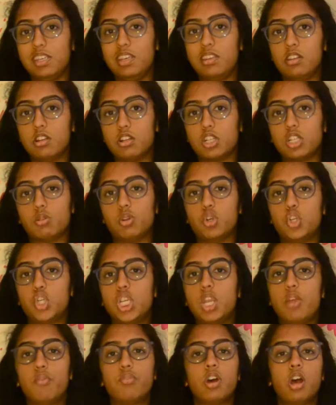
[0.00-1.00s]
easier to
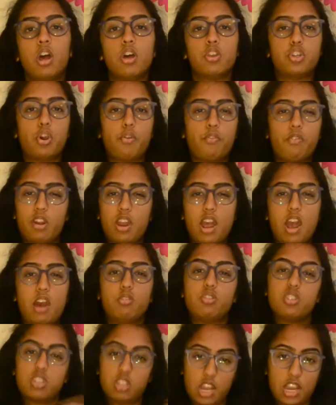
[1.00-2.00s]
achieve, so for now,
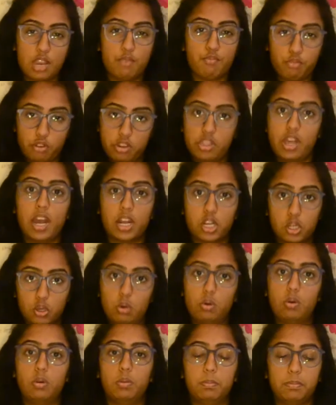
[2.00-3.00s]
just aim for that
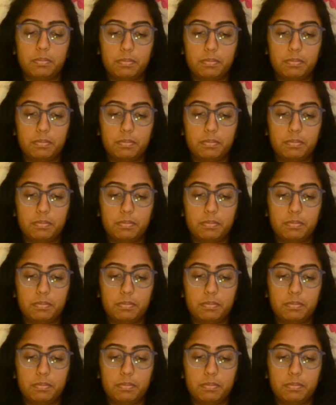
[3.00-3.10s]
goal.